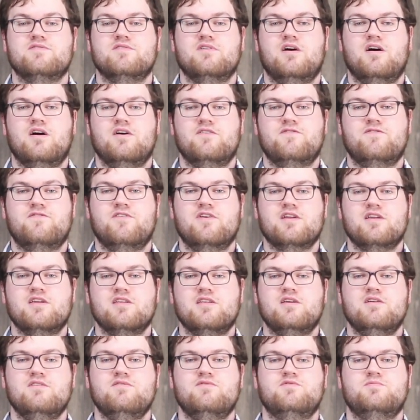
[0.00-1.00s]
A
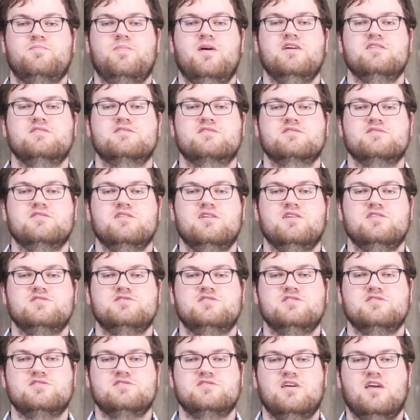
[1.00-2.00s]
fricative basically is
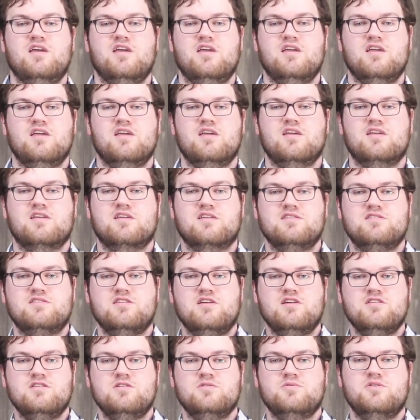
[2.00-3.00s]
just a
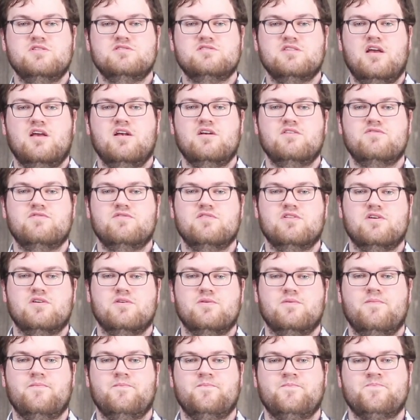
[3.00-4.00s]
continuous airflow.